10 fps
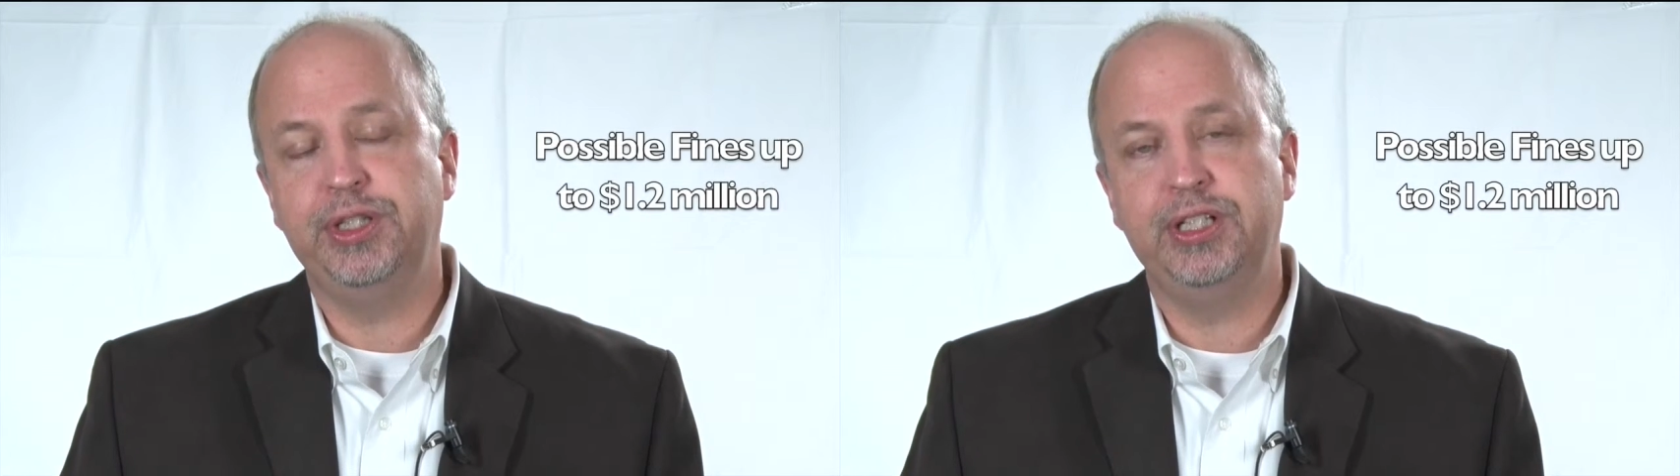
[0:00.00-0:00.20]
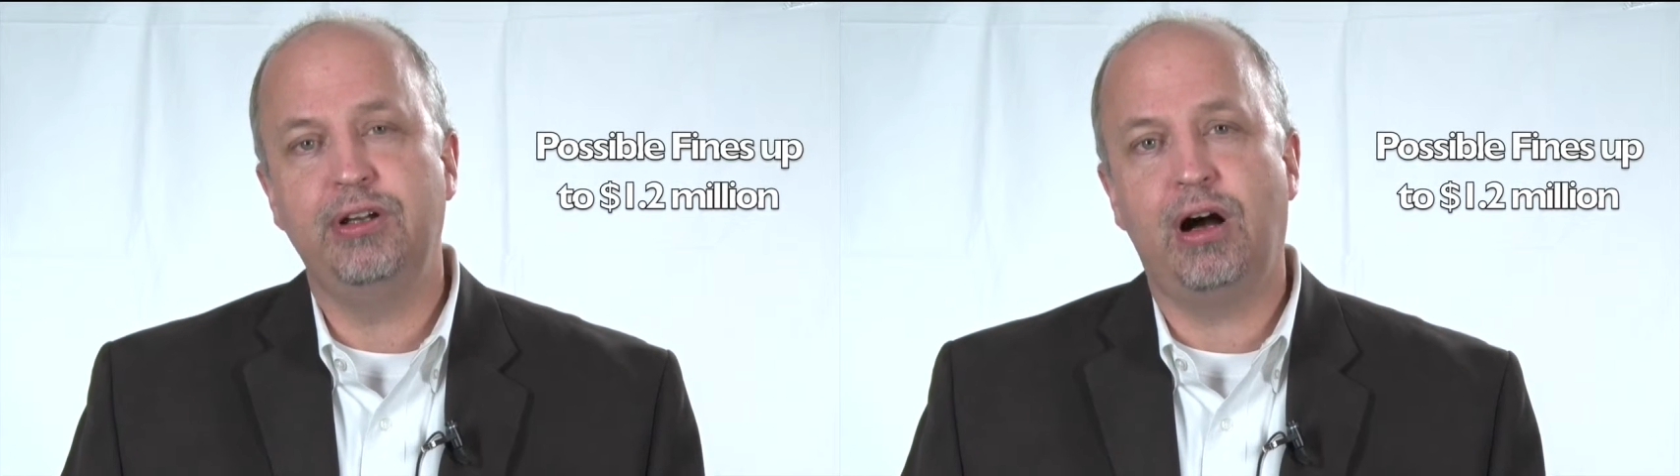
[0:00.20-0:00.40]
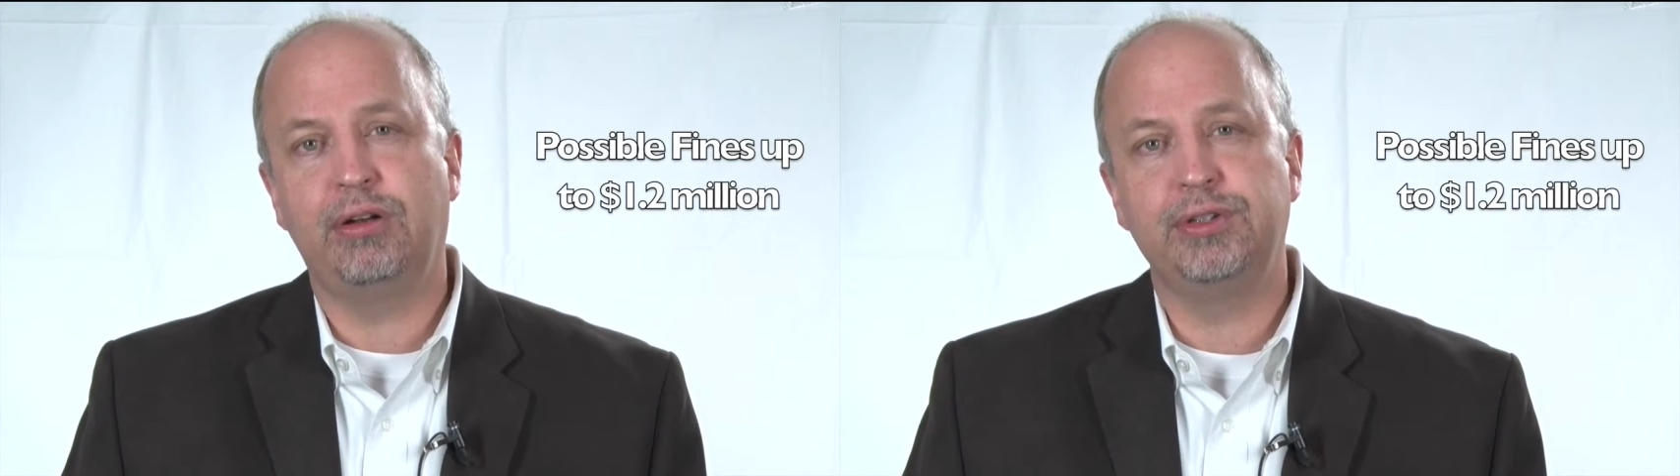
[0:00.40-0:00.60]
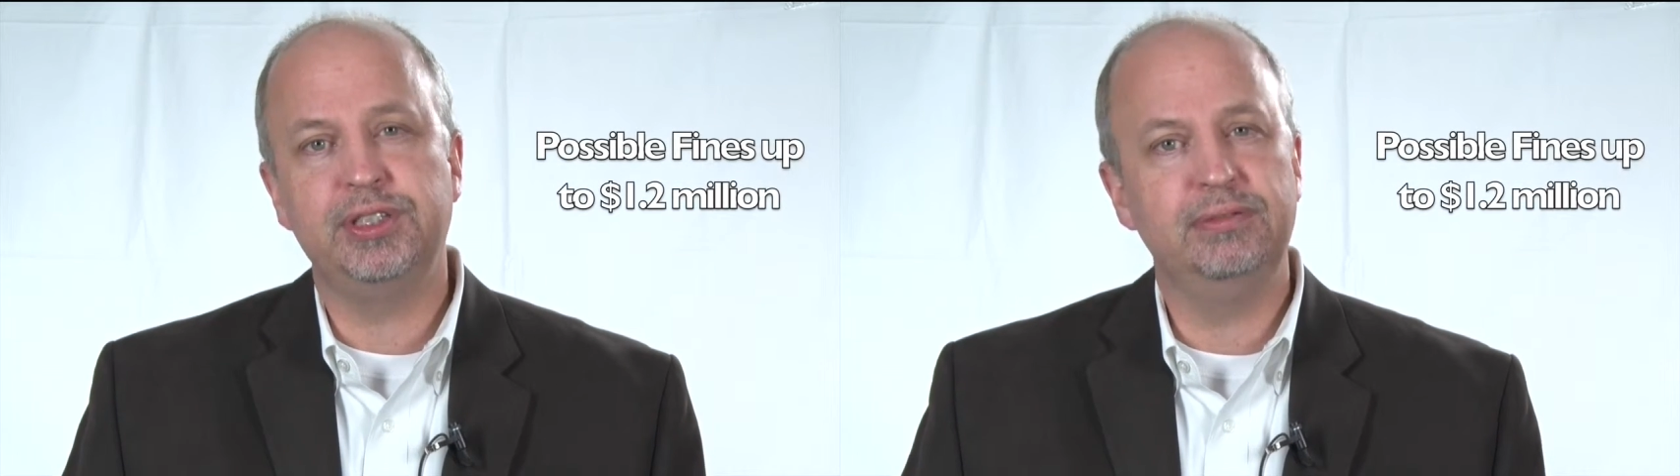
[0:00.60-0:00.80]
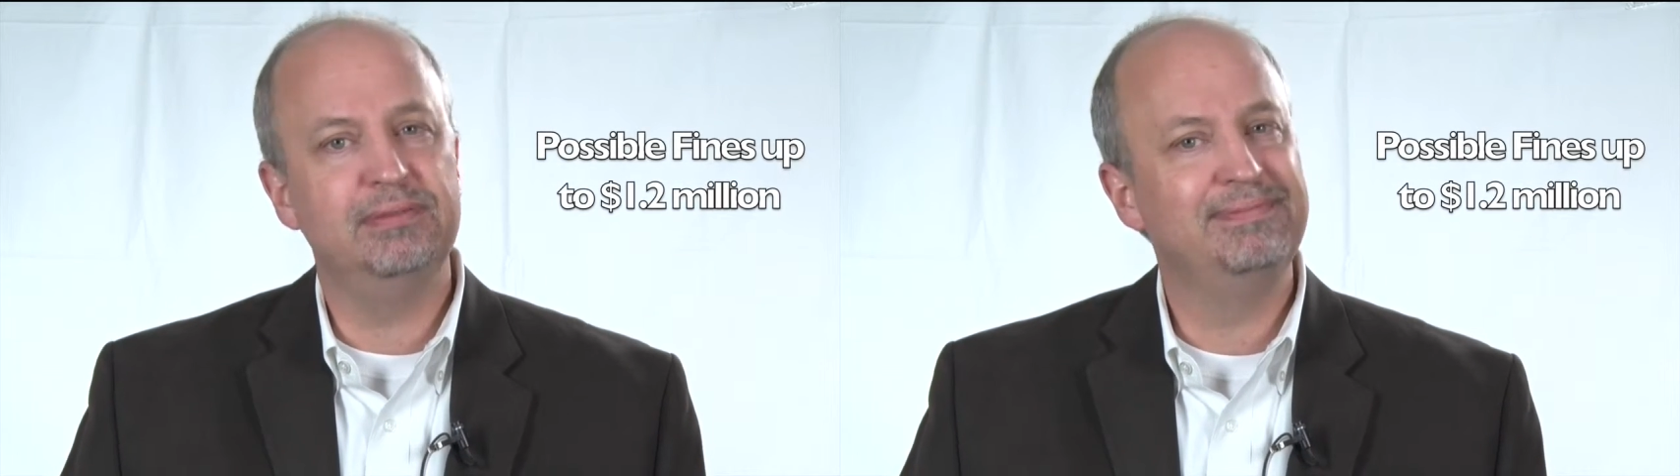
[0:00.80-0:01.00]
million,
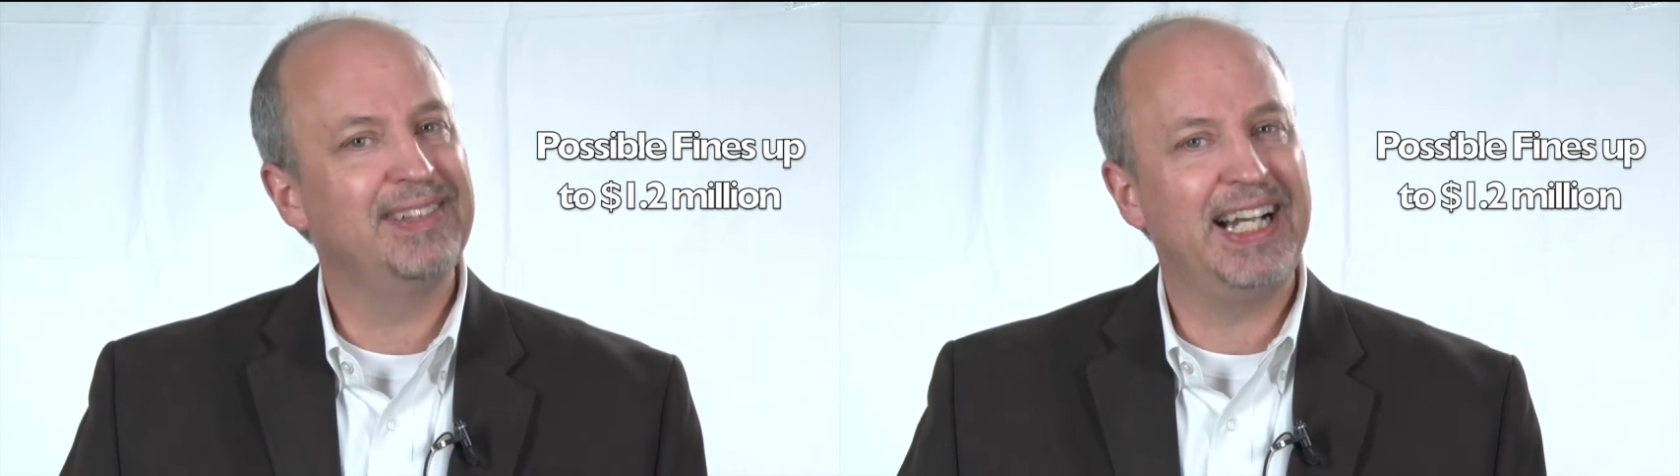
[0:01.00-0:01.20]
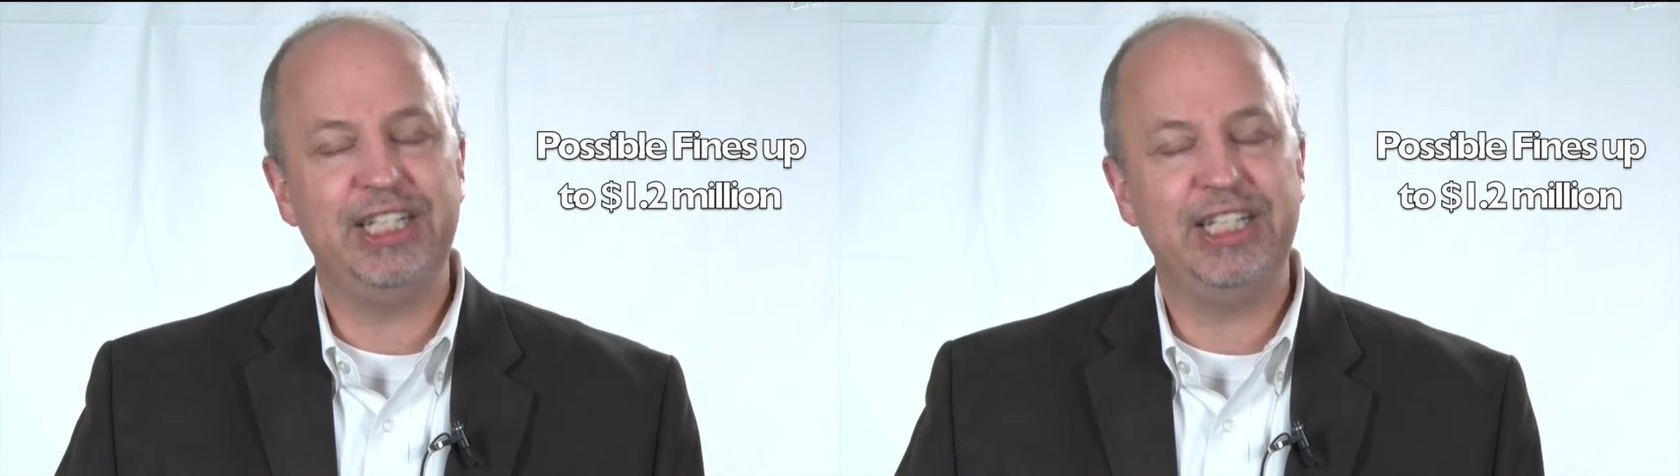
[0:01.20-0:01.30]
and I